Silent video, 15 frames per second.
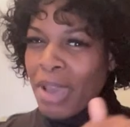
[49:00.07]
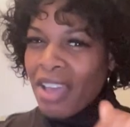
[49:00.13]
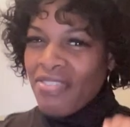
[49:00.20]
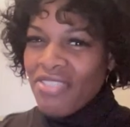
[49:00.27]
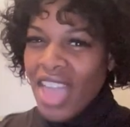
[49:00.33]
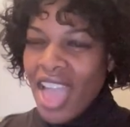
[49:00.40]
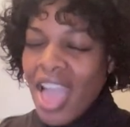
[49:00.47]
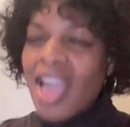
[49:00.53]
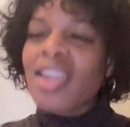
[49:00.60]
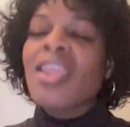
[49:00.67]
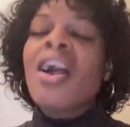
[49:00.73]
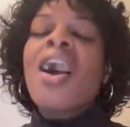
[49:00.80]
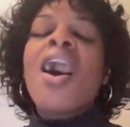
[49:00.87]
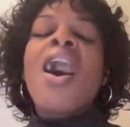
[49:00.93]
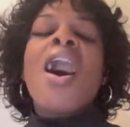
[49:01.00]
about that?
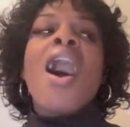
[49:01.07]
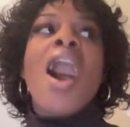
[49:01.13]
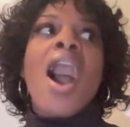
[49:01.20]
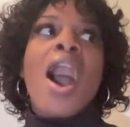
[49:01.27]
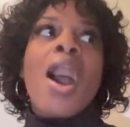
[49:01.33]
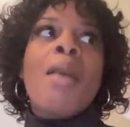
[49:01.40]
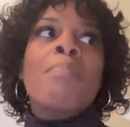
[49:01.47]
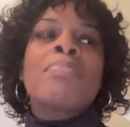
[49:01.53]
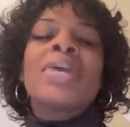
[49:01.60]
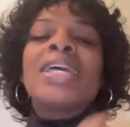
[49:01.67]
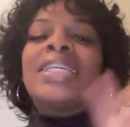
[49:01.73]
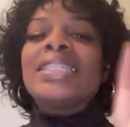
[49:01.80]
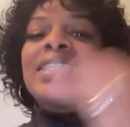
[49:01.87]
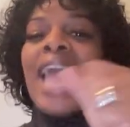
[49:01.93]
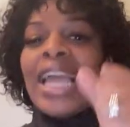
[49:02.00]

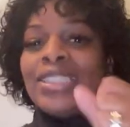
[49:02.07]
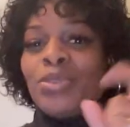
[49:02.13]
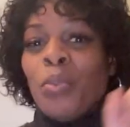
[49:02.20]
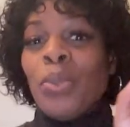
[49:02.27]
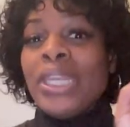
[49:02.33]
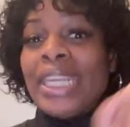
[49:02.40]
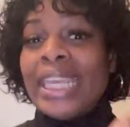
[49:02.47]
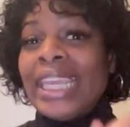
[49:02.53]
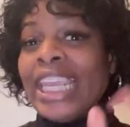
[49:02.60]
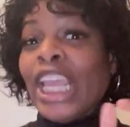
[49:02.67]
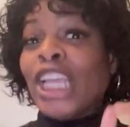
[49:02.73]
Yes, we need